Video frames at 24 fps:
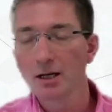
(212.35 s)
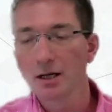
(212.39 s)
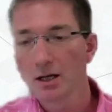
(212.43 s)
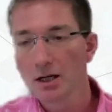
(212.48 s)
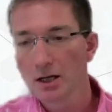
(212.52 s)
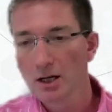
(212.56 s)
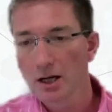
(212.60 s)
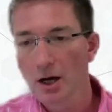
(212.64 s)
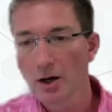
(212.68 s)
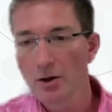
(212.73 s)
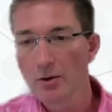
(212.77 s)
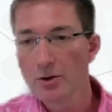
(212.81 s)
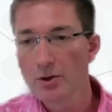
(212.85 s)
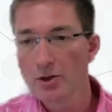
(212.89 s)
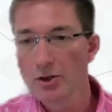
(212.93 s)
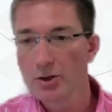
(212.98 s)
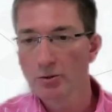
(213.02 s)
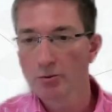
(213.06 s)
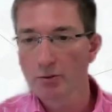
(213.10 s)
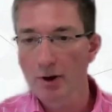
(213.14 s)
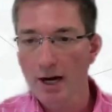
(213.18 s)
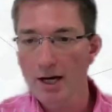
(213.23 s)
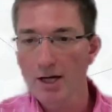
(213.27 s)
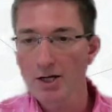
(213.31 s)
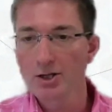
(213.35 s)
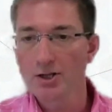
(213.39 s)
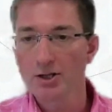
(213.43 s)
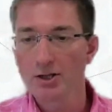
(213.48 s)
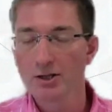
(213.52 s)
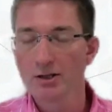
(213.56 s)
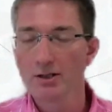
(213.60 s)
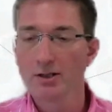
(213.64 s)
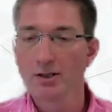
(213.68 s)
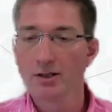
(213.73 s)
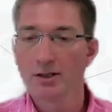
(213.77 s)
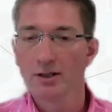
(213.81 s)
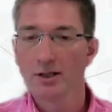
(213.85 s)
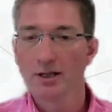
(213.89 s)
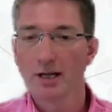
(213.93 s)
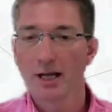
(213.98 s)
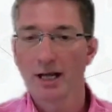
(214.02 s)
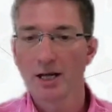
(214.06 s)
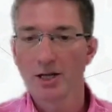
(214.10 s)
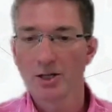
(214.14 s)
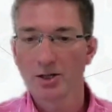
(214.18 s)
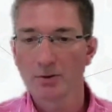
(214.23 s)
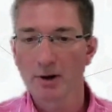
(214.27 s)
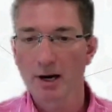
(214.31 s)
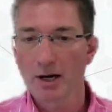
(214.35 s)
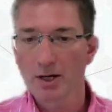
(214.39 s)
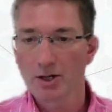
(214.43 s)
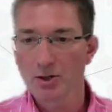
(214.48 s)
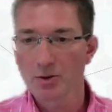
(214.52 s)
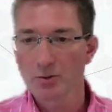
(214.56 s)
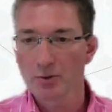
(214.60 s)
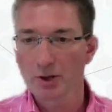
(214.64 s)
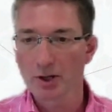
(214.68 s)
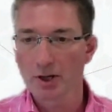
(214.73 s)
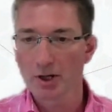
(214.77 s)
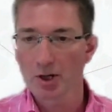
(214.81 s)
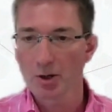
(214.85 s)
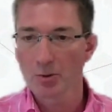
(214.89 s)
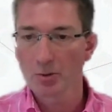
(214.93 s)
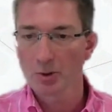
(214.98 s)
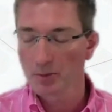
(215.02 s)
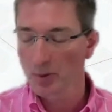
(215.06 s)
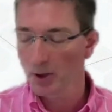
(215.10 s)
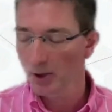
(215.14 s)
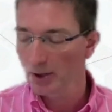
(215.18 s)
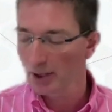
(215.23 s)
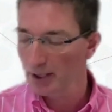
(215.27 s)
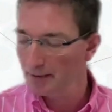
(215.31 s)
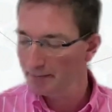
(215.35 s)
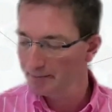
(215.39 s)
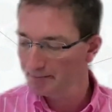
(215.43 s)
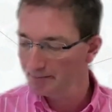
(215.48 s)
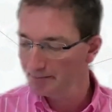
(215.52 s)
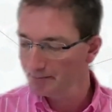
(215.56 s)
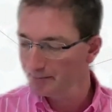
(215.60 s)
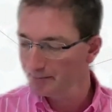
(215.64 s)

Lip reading: low duration interaction with the human body.